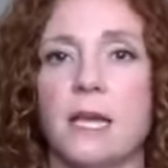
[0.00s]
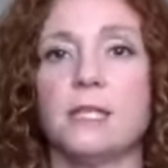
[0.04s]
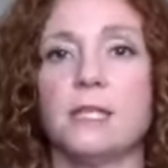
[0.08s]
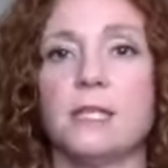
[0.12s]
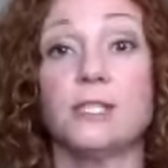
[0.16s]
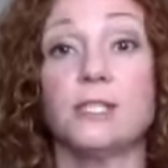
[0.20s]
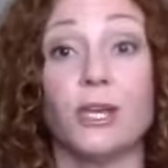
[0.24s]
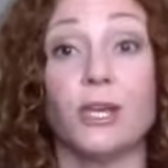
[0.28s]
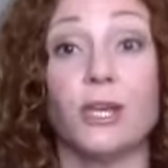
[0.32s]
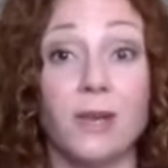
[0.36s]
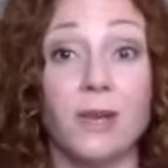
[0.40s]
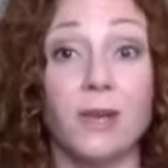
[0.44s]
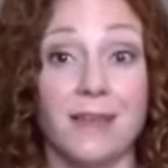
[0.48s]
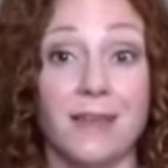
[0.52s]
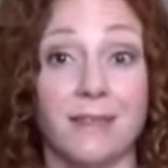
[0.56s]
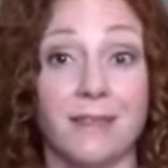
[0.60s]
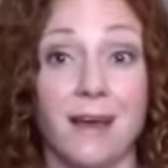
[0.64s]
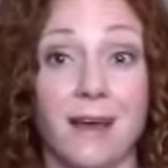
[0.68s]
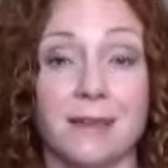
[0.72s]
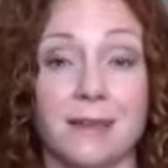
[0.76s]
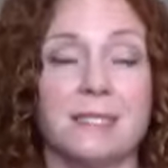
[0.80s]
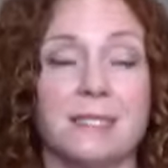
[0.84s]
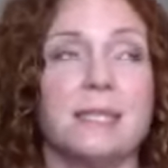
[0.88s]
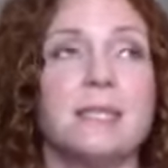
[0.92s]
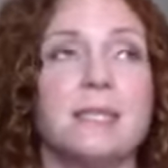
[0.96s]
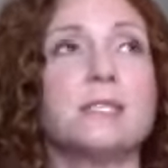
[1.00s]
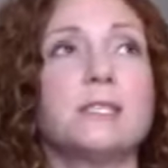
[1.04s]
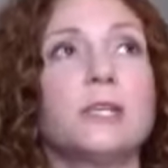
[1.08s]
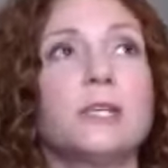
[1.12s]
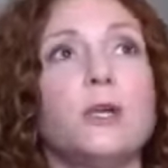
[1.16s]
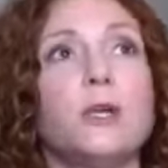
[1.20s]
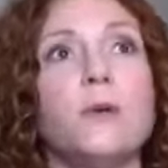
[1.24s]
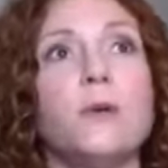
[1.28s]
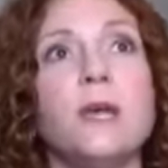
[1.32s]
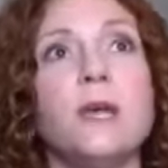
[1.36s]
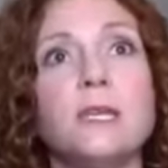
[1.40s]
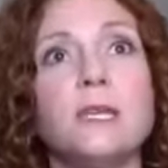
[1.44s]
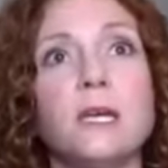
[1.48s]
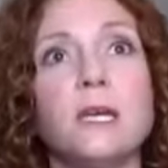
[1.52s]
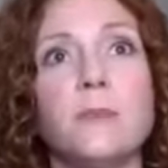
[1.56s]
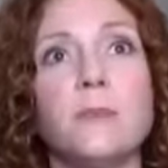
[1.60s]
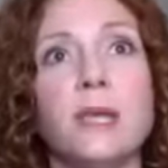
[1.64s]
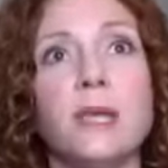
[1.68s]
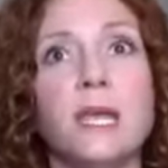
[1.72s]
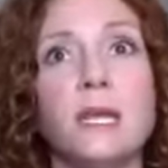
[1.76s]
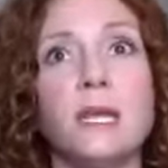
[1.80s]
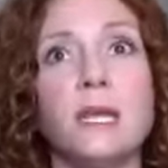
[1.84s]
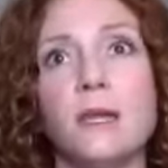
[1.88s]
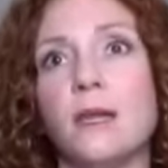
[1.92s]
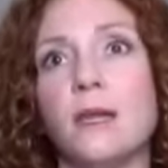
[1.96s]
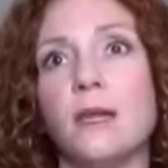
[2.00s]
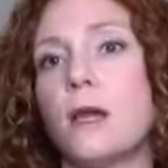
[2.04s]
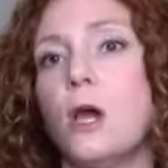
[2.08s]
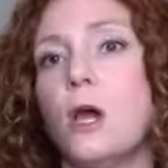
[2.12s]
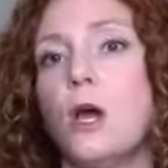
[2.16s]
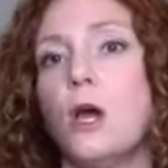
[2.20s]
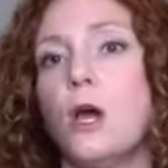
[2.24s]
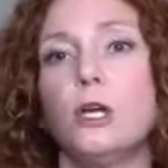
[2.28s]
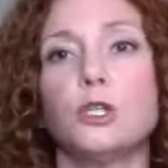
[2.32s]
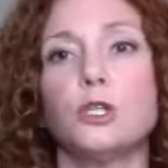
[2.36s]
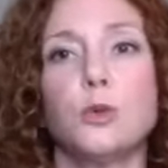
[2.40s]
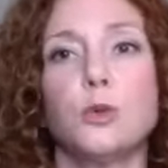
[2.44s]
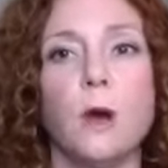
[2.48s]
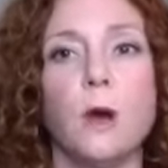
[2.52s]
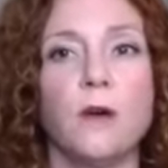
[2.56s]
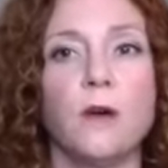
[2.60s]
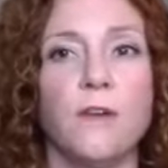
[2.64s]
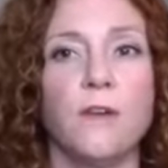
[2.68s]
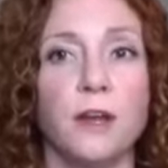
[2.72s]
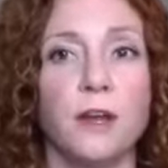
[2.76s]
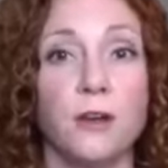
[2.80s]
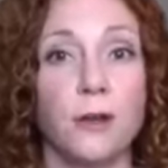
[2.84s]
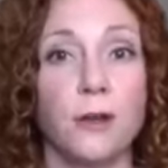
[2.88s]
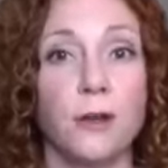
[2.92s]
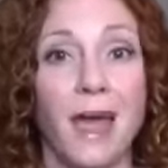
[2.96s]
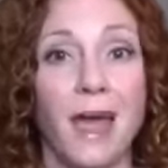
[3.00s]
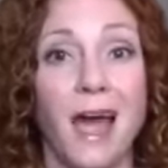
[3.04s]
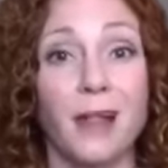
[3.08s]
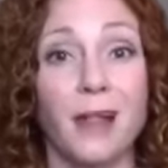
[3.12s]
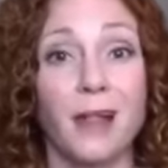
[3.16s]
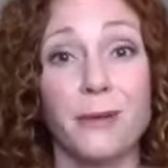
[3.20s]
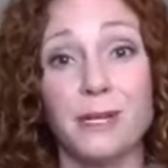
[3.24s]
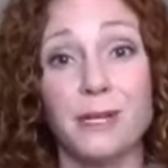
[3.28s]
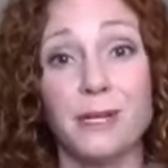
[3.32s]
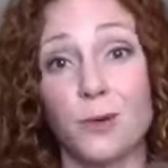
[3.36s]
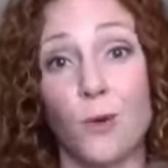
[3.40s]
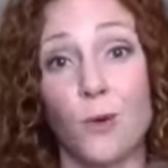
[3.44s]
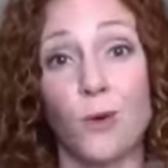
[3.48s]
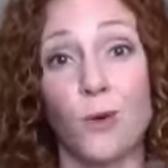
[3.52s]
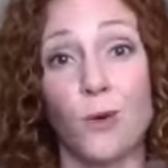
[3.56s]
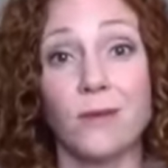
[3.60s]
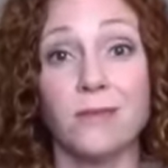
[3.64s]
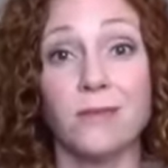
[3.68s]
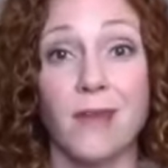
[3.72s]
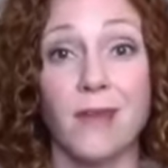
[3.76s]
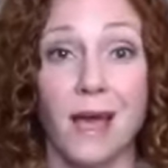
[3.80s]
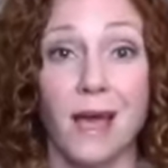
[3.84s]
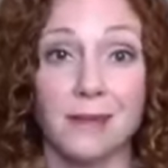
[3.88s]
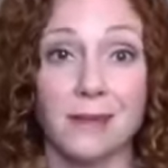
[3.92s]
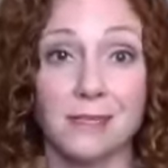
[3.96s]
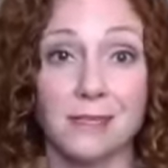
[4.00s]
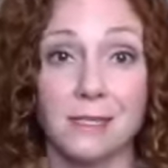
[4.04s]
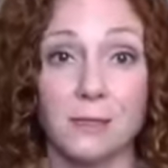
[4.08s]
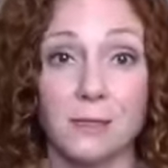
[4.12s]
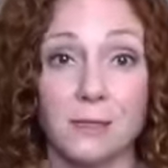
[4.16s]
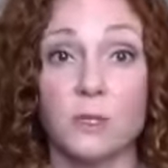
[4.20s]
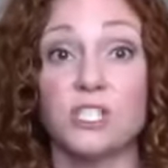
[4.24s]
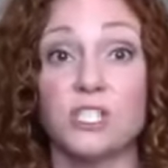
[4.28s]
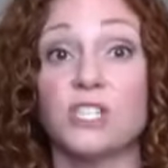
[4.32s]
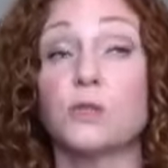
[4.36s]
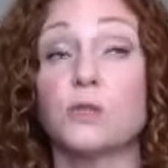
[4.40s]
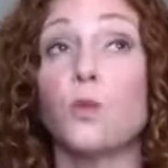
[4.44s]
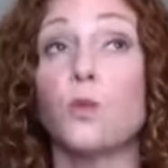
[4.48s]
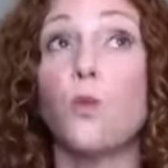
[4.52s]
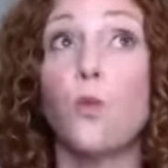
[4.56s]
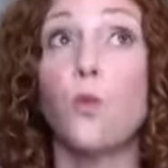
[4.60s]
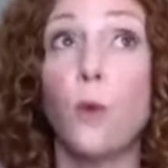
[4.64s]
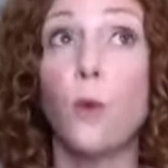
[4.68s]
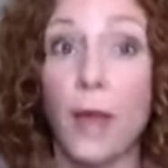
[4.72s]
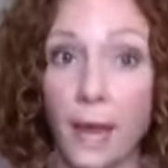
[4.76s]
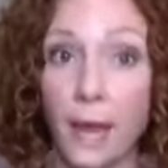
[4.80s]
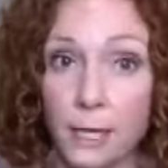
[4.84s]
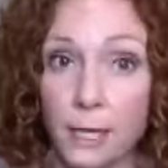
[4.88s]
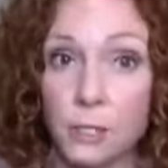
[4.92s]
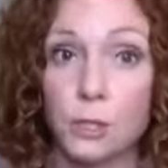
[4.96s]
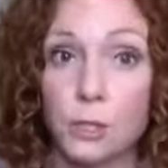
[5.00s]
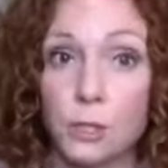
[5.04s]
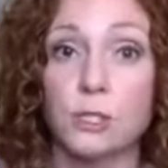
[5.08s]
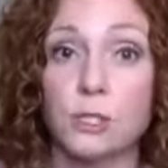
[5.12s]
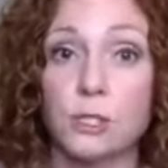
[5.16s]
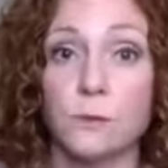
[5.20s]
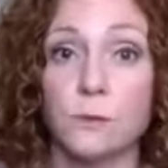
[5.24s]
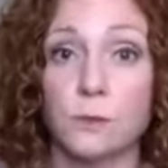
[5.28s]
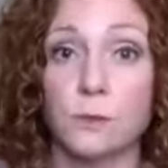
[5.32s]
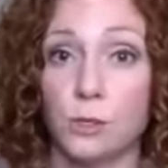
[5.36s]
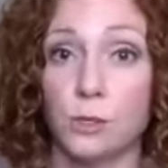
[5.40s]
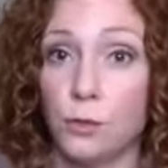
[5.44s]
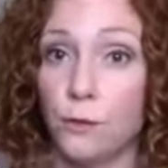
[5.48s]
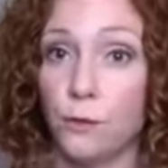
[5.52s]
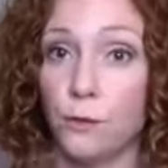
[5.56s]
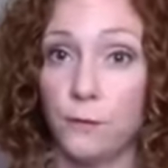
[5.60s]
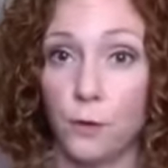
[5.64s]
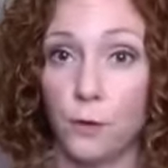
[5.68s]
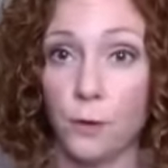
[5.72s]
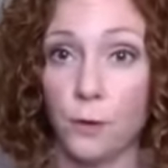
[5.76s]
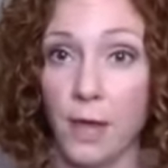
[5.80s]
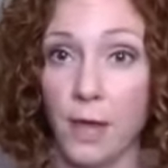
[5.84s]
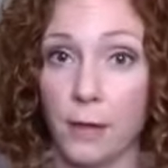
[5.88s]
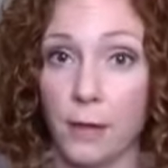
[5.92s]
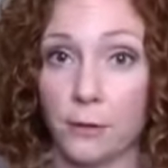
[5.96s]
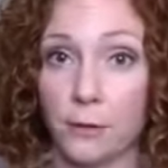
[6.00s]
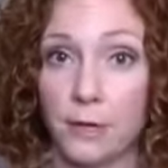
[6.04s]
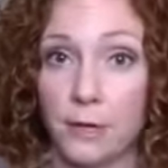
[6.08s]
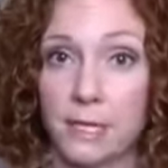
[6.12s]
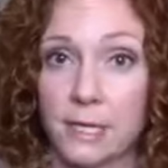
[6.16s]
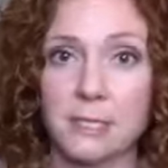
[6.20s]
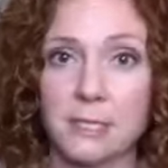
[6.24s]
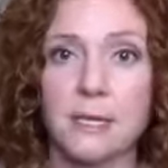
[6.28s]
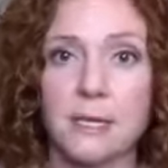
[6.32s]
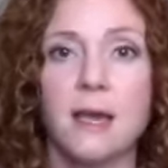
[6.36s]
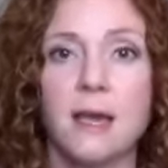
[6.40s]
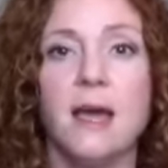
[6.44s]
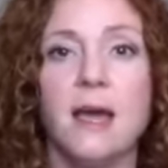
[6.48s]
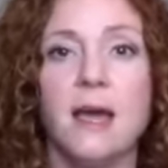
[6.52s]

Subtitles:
And so you eat less. And so you end up eating 1,200 calories or less, which is way too few calories.